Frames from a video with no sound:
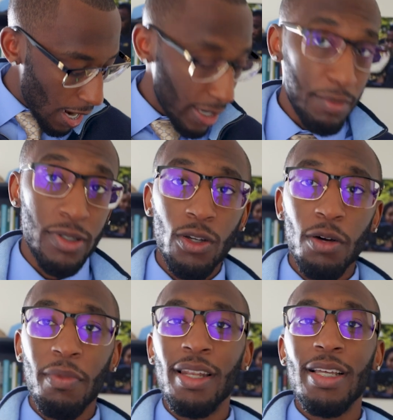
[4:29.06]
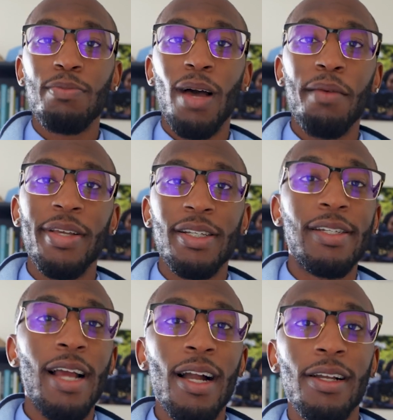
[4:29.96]
right, number 2 on my list might be a
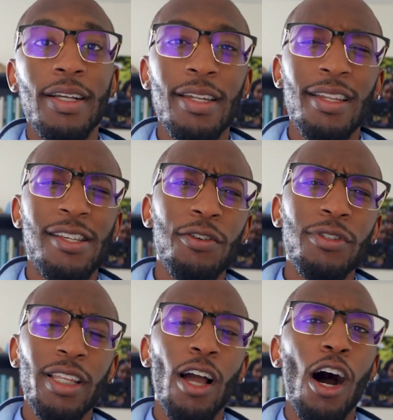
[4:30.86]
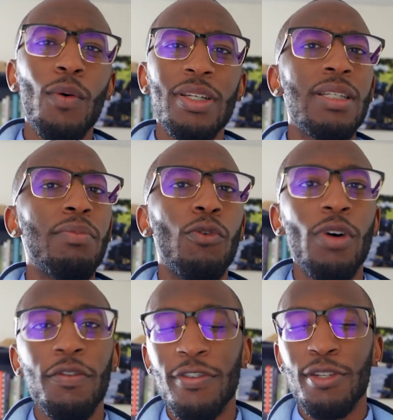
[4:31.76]
shocker because it's usually always number
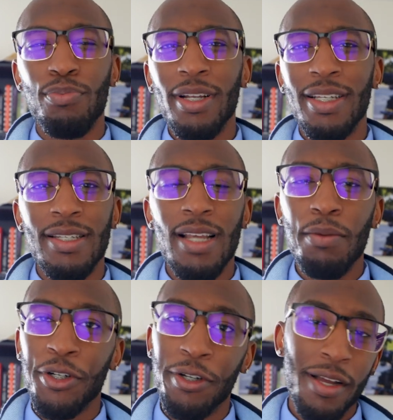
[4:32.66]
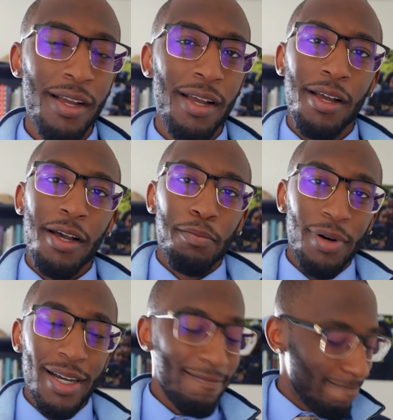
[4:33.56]
1 for spring and summer,
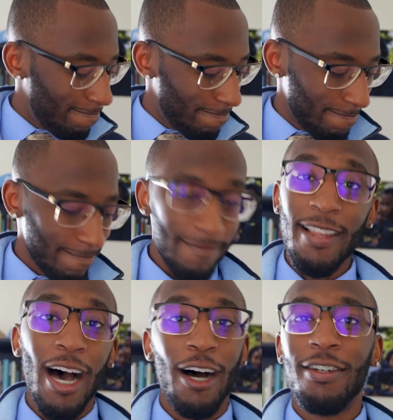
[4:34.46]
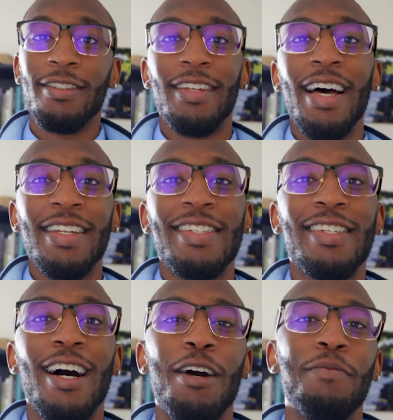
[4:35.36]
but nah, not this
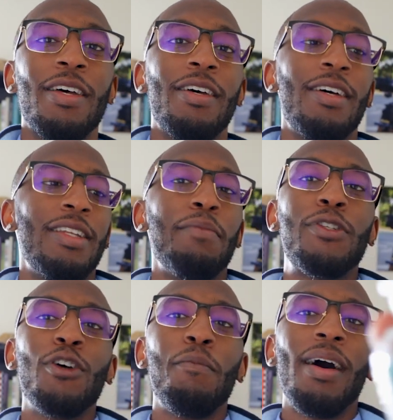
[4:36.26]
time. Number 2 on